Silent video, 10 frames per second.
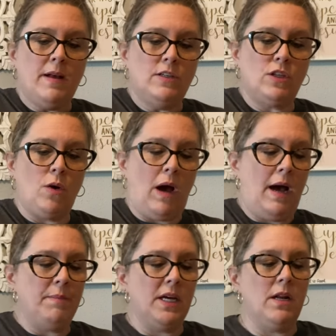So
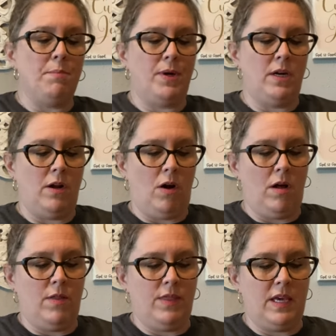I'm going to put
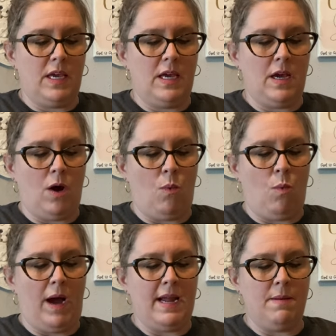the
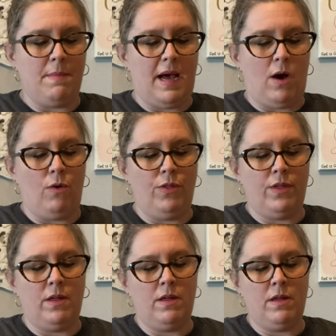white mouth
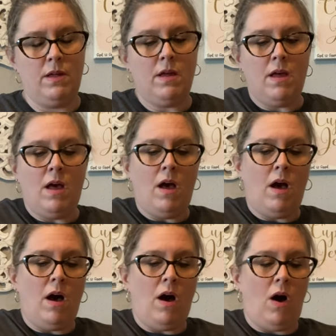
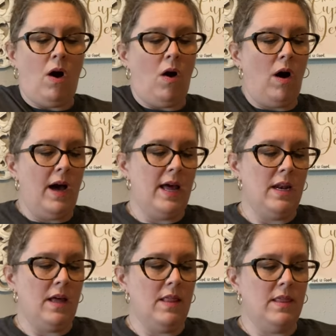on
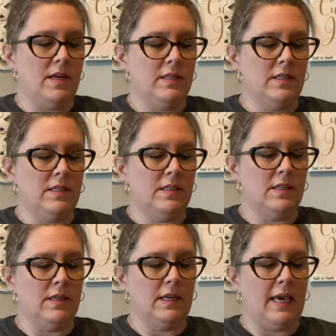this
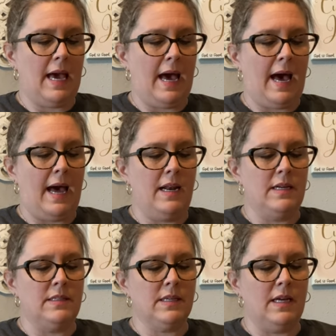cat.
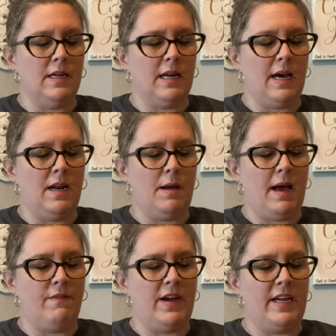It's going to kind of
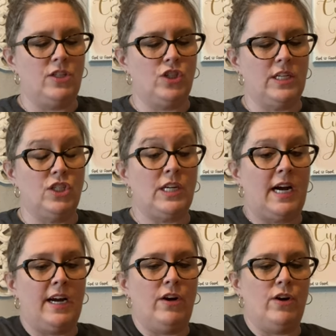have a
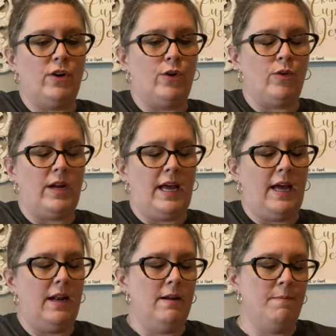Cheshire
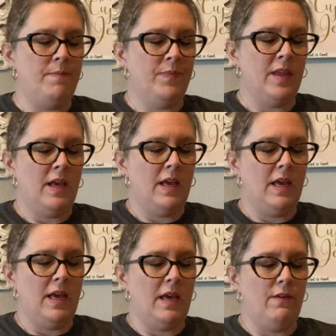grin,
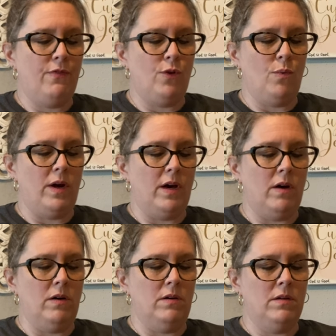if you
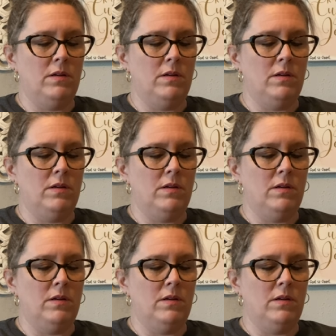will.